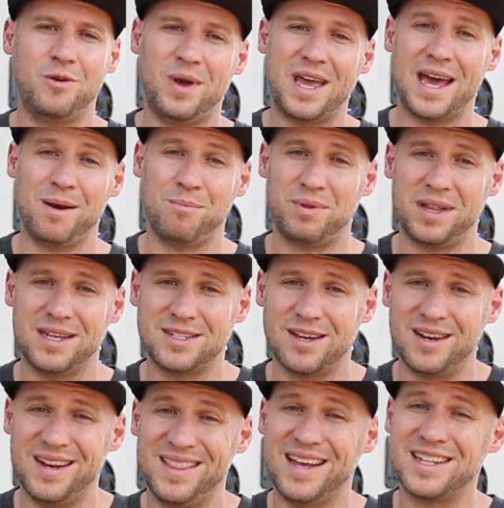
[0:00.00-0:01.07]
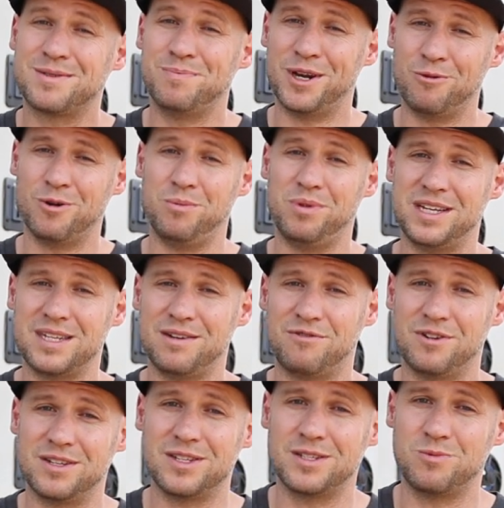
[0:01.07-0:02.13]
that we hadn't planned on and that's been a real blessing
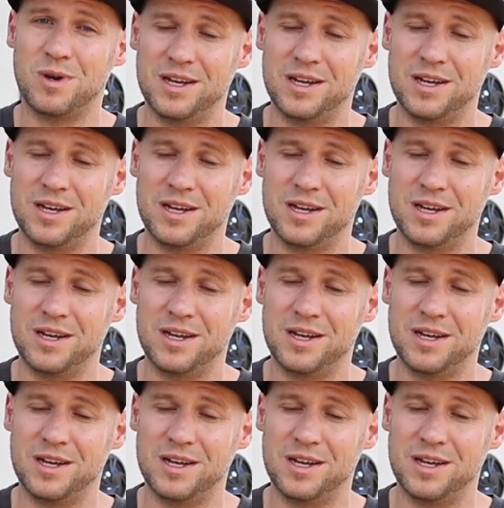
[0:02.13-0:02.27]
for us as